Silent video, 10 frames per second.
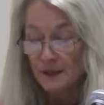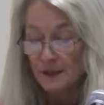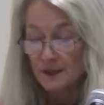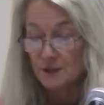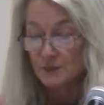
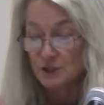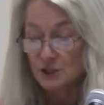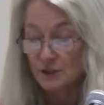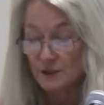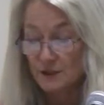to be
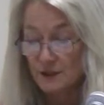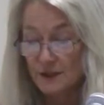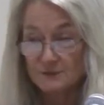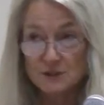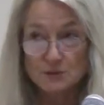sharing an
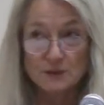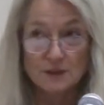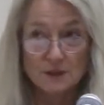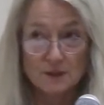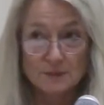office with
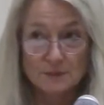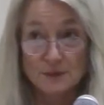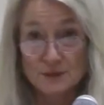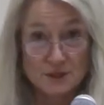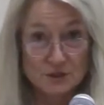a
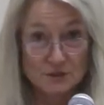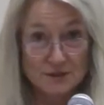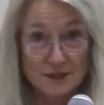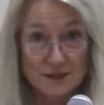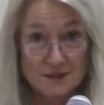computational
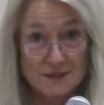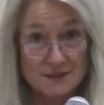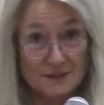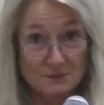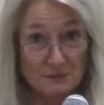
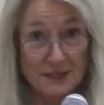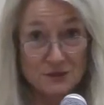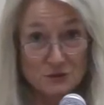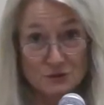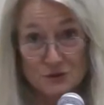sciences
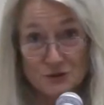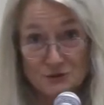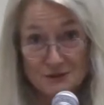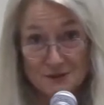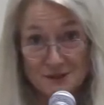master's
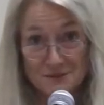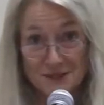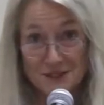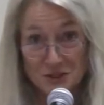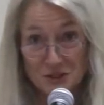student at
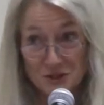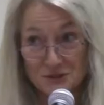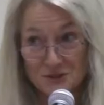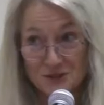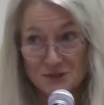
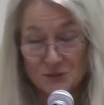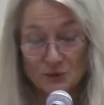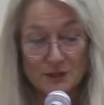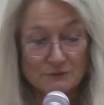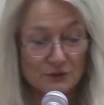MTSU. She was
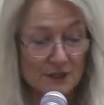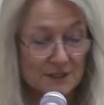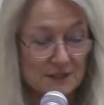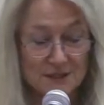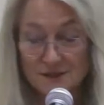working for
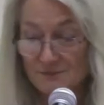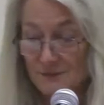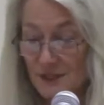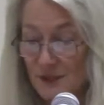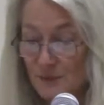us as a
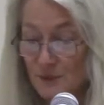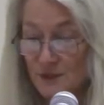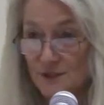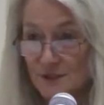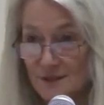tech
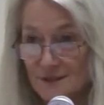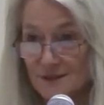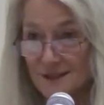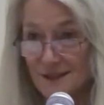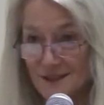person, and
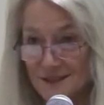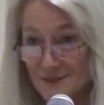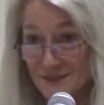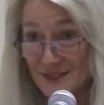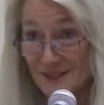I got
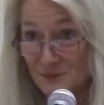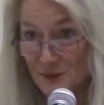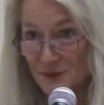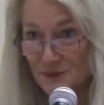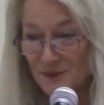to sit
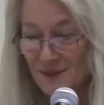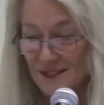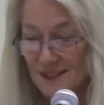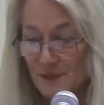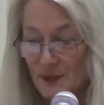with her in
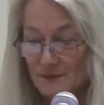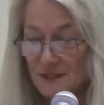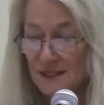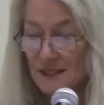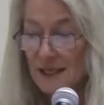the same
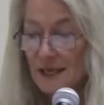office.